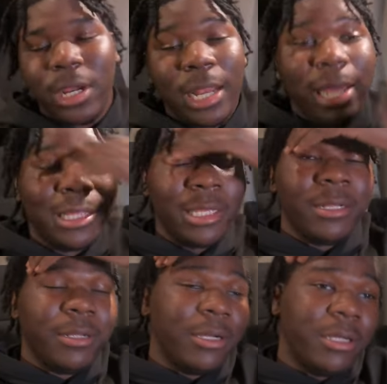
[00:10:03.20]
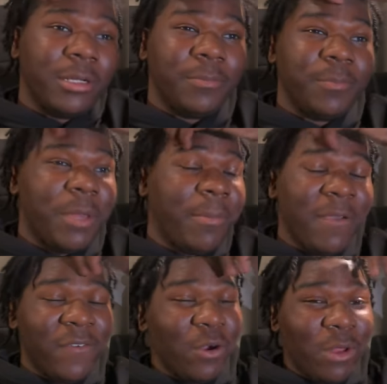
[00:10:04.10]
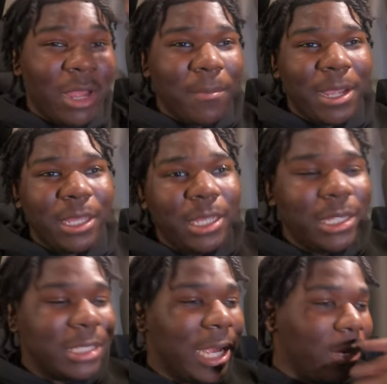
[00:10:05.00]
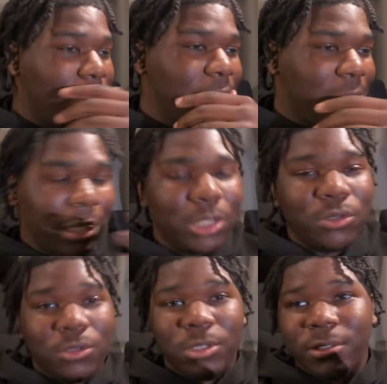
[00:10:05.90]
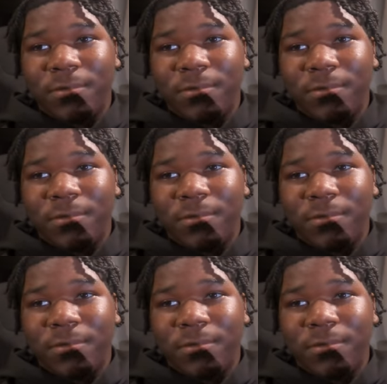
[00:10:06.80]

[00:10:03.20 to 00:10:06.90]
I like that. Uh, I'm never gonna lock my keys out in this truck.